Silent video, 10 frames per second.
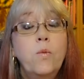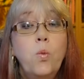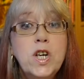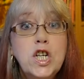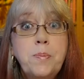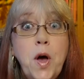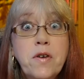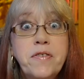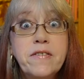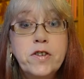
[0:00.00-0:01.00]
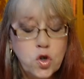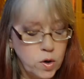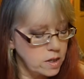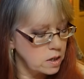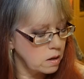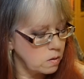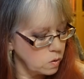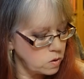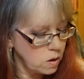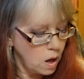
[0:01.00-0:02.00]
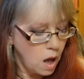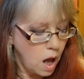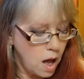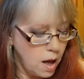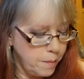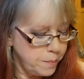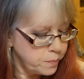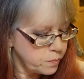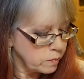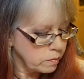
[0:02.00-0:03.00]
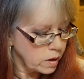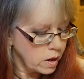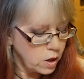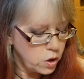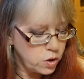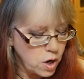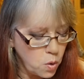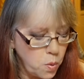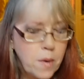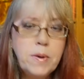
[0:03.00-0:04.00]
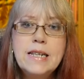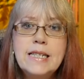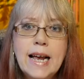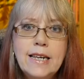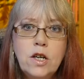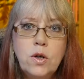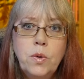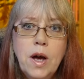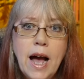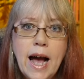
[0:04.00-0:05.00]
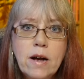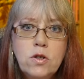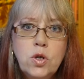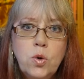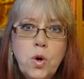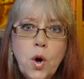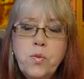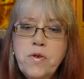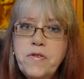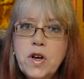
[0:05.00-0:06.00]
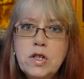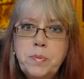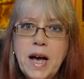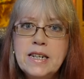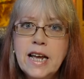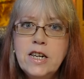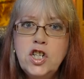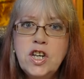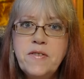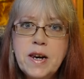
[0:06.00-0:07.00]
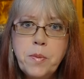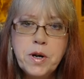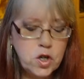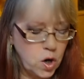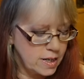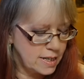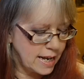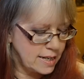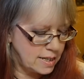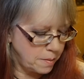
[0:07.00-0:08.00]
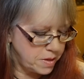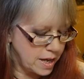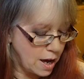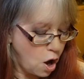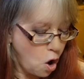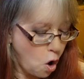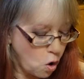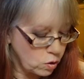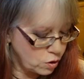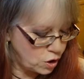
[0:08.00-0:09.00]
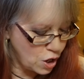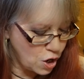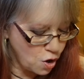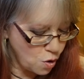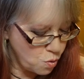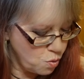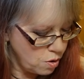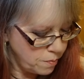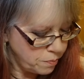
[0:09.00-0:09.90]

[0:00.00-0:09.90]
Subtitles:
which is perfect for drawing circles. Nowhere will it tell you how to reverse bad energy of anybody trying to send something onto you.